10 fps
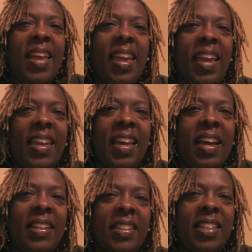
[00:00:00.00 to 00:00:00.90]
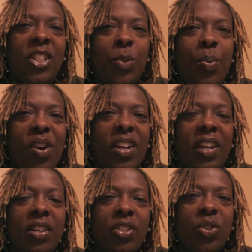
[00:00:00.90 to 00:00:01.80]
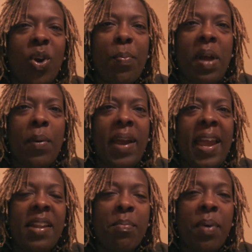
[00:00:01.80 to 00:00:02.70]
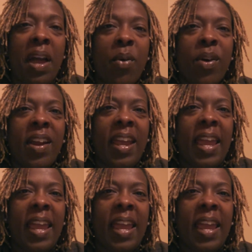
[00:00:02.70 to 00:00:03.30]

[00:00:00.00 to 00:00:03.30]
Hey guys, Kesha Parker here, Star Power at Empower,